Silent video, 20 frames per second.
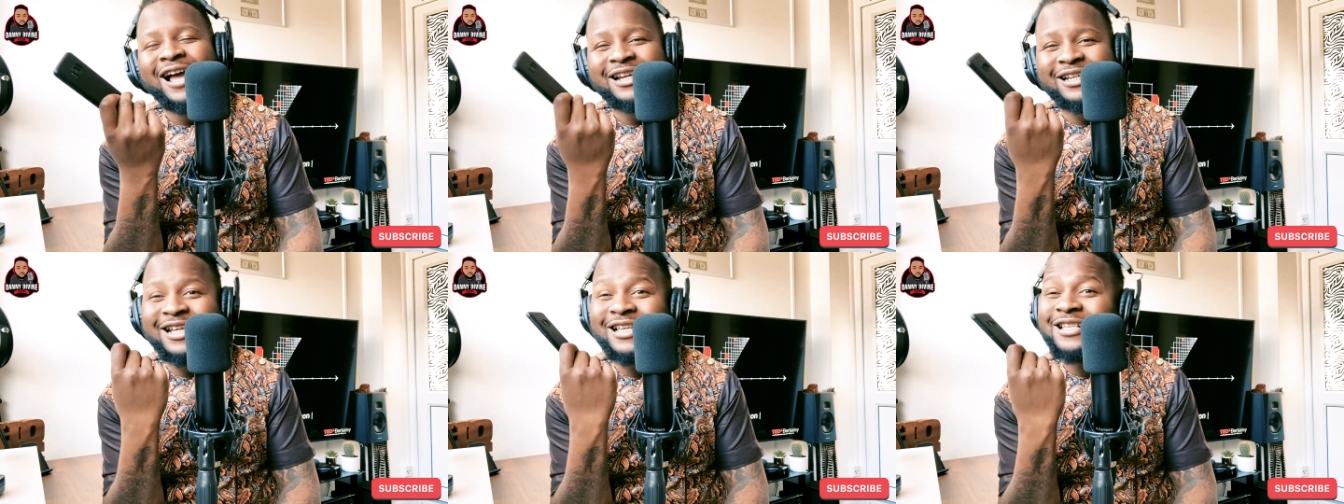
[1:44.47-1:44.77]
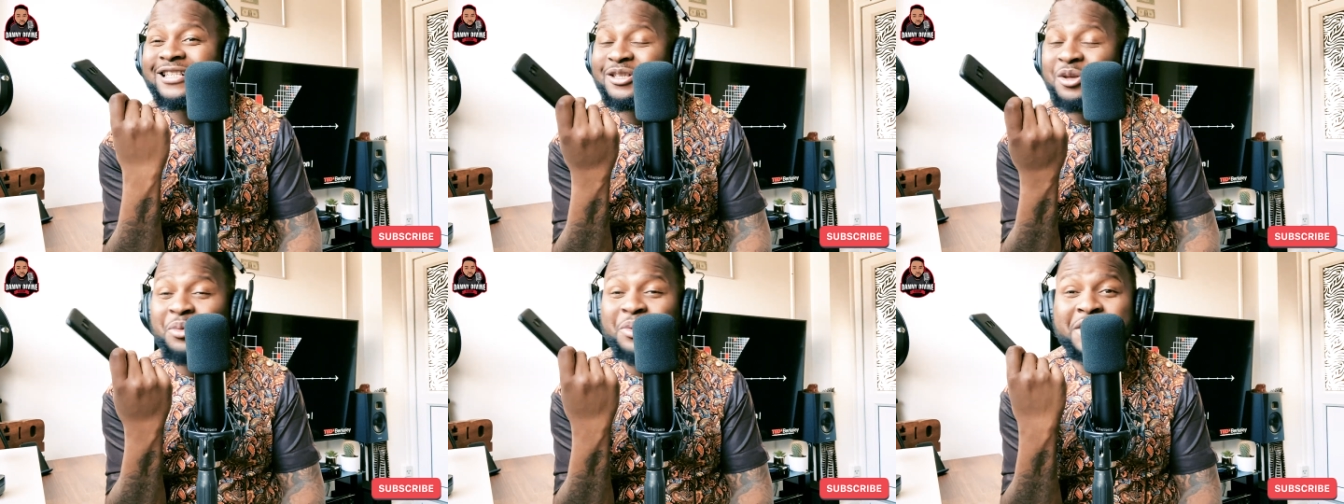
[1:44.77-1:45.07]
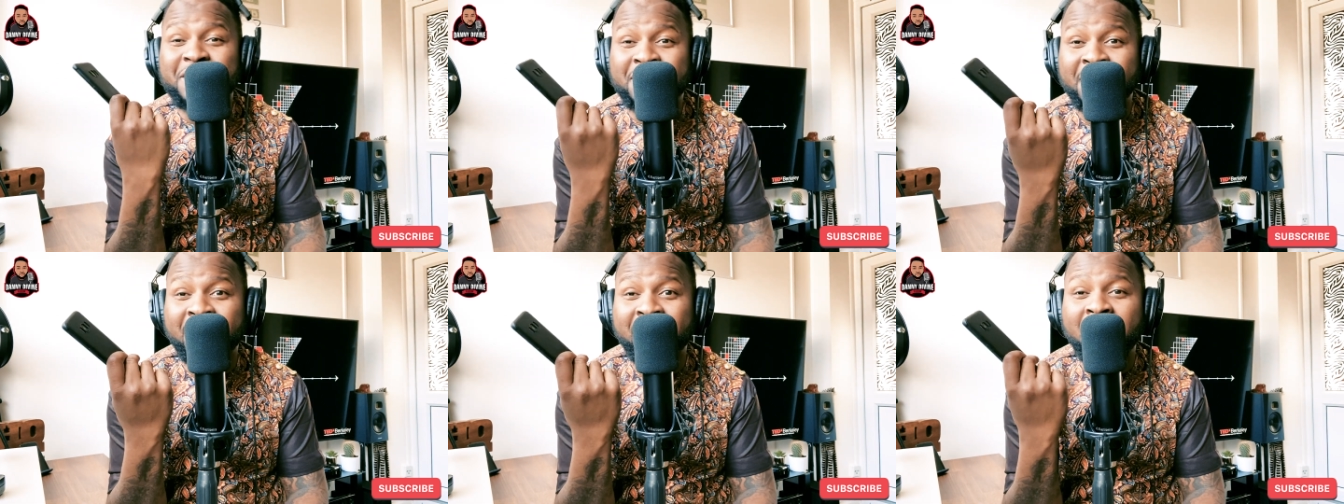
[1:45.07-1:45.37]
this is the
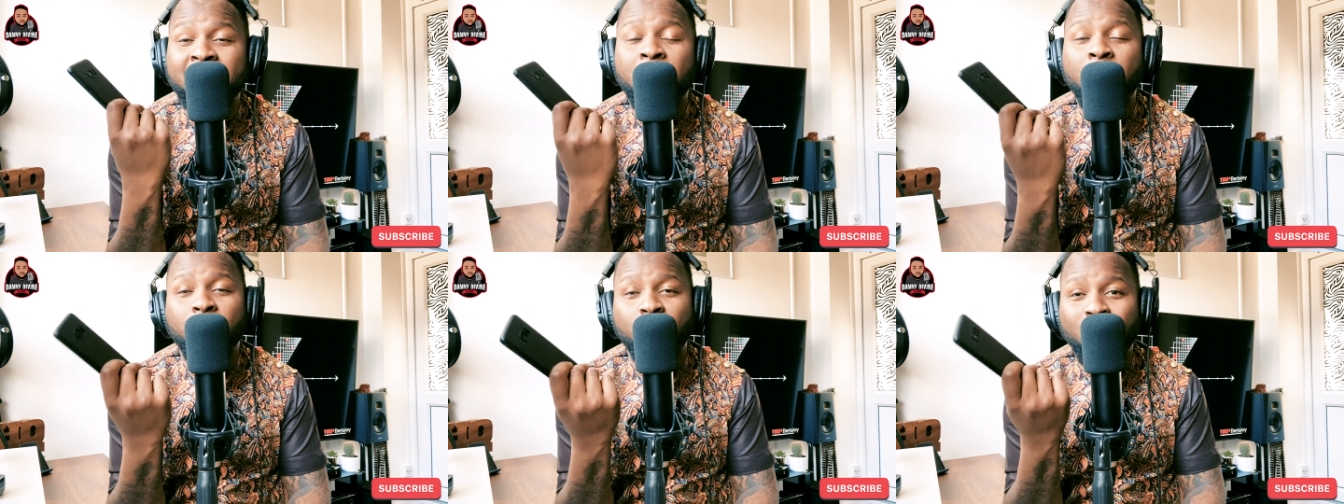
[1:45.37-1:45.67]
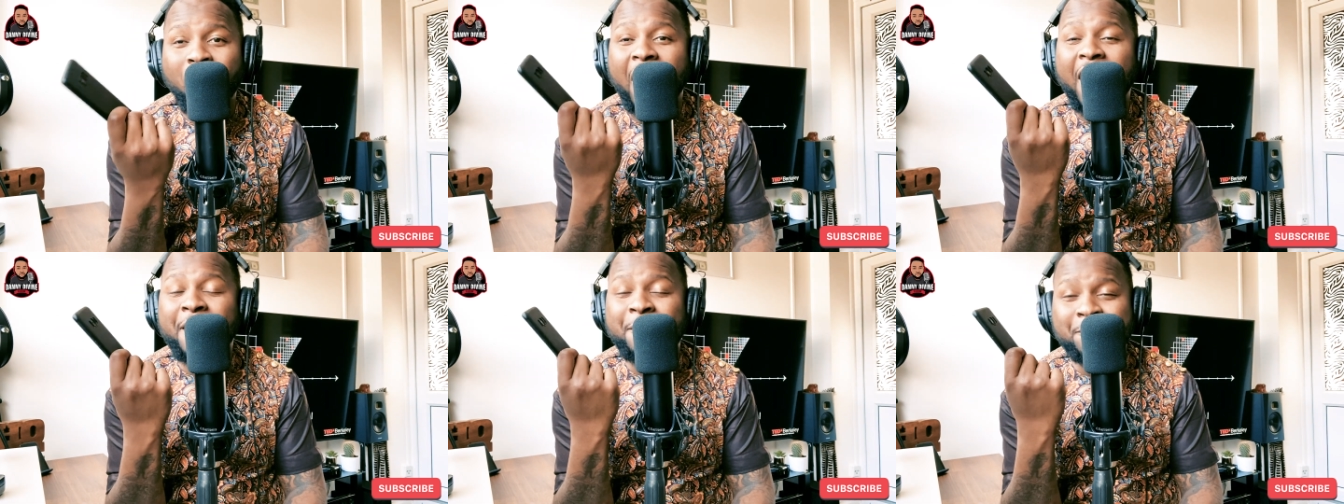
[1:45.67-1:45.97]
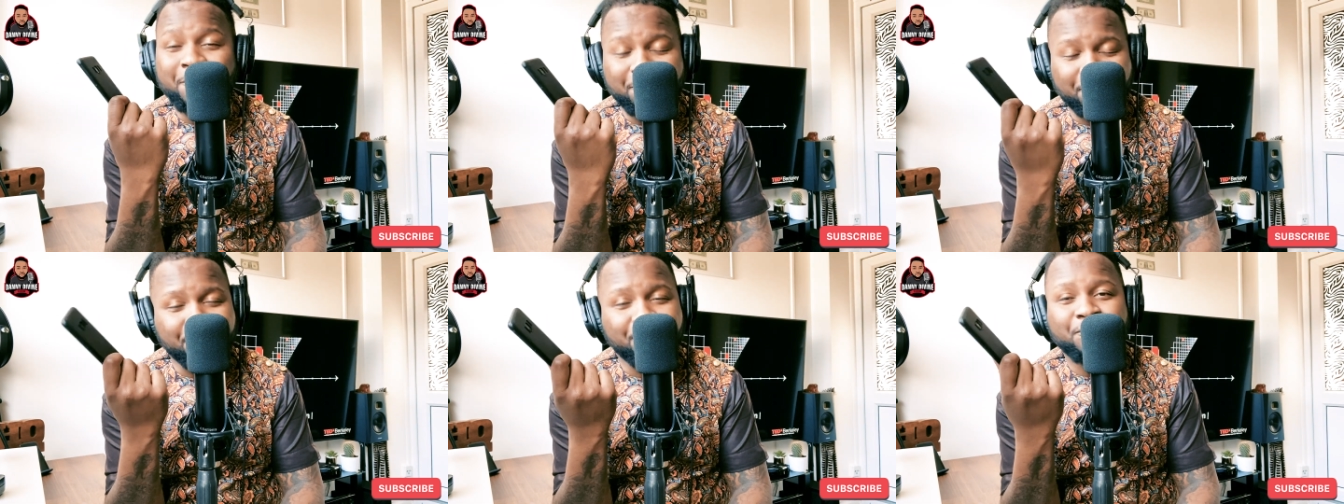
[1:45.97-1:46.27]
reason
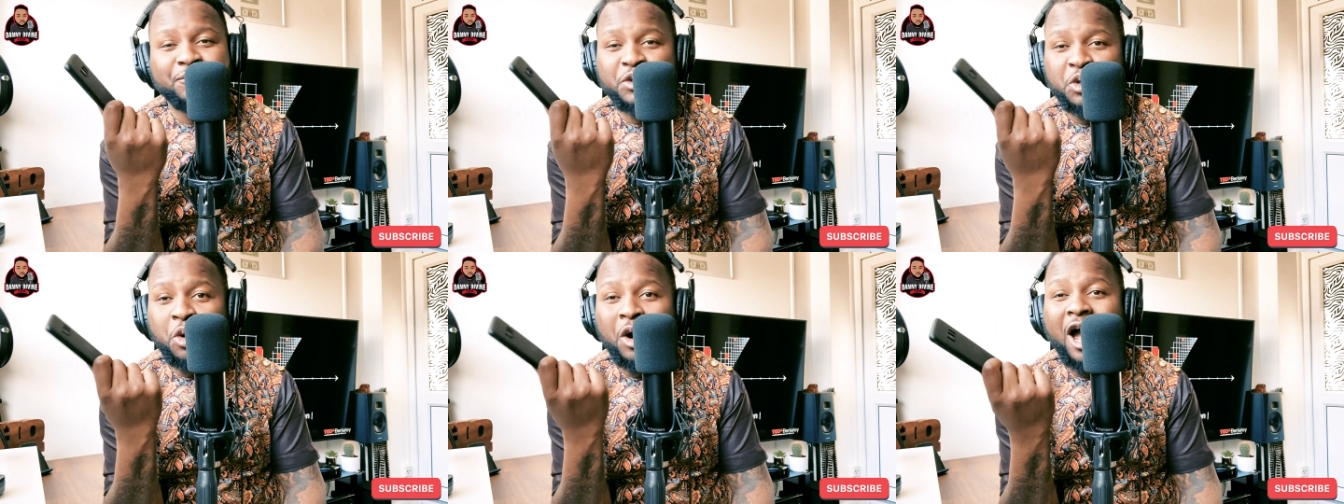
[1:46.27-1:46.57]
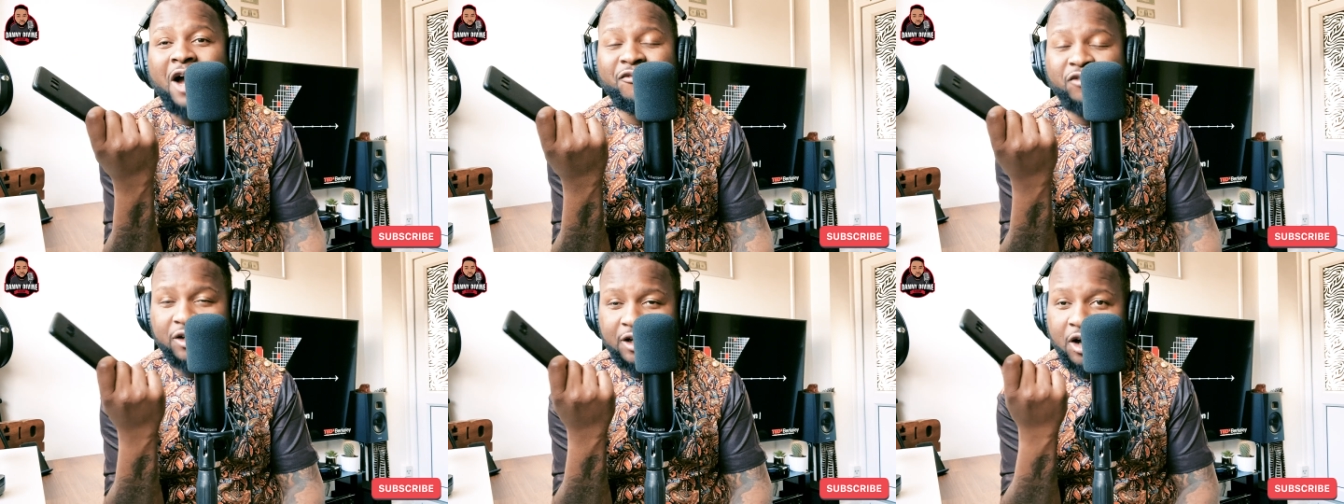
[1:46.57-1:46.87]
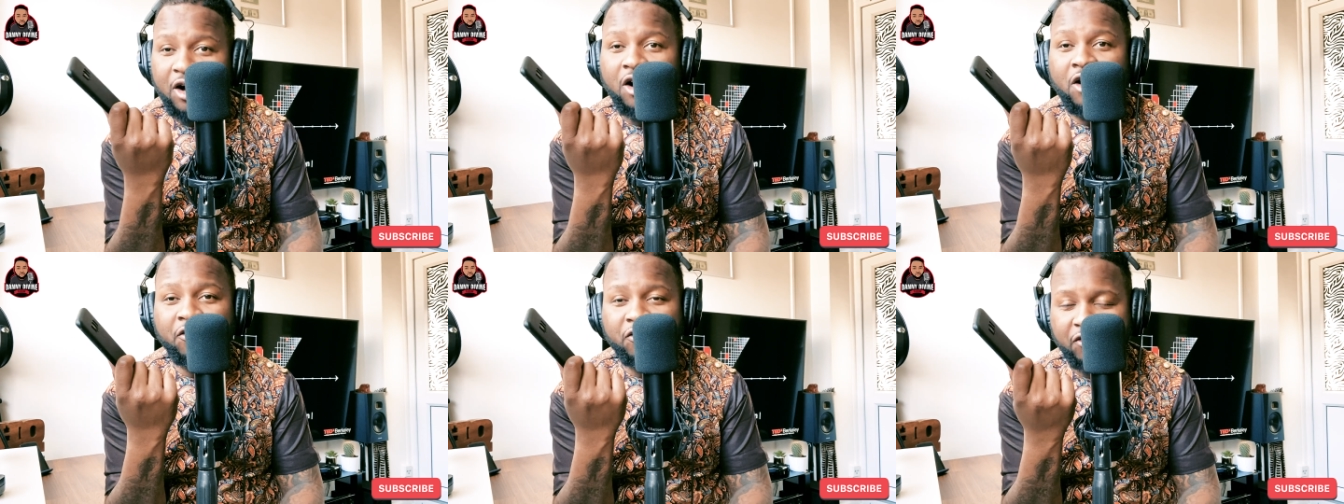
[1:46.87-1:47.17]
why you have a
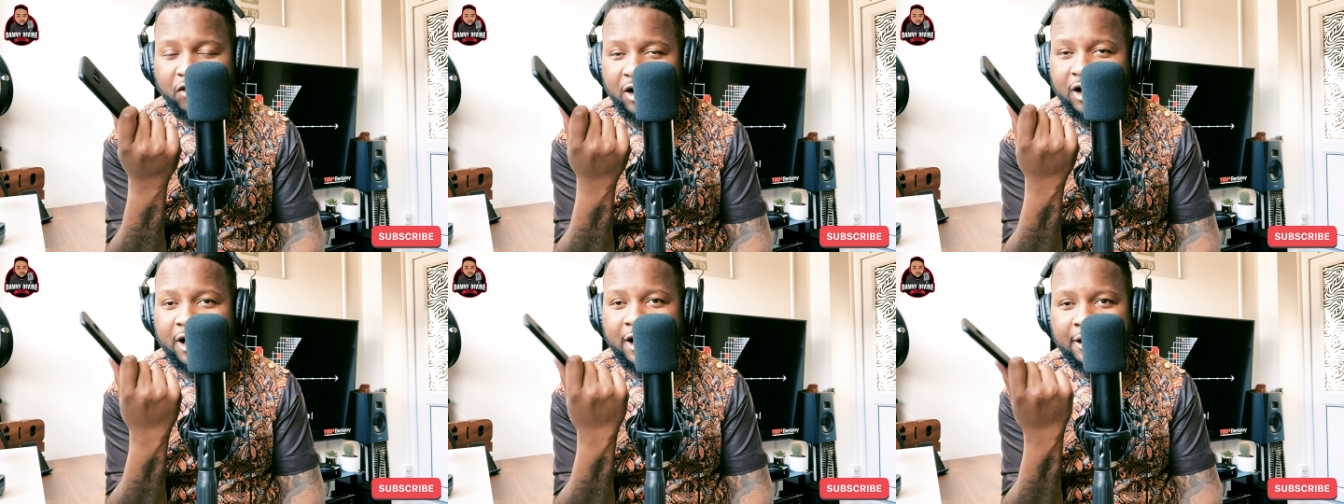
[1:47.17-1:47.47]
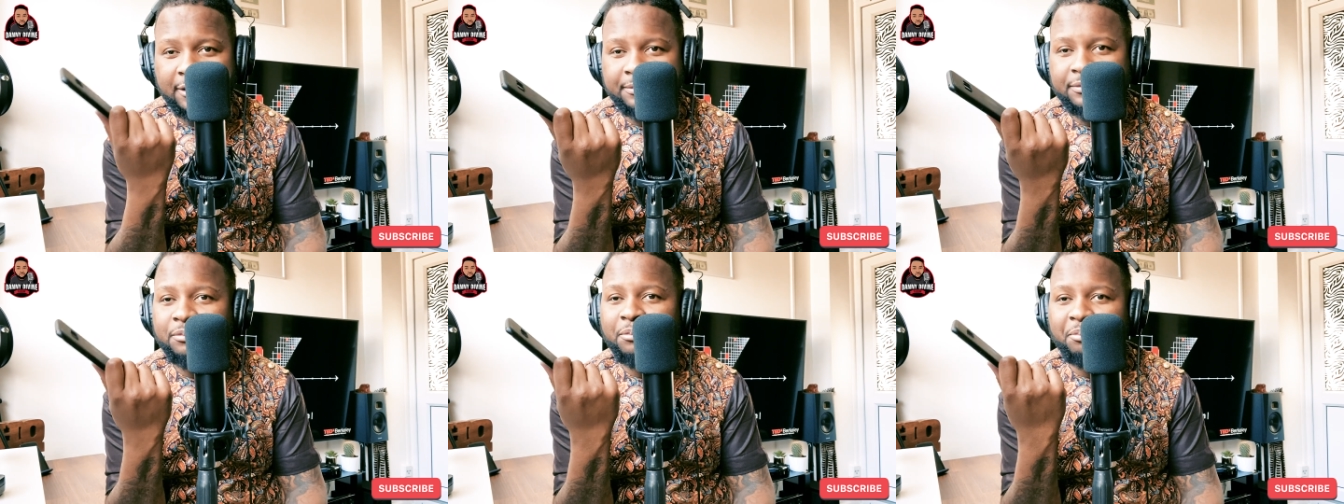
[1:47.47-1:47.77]
lot of uh,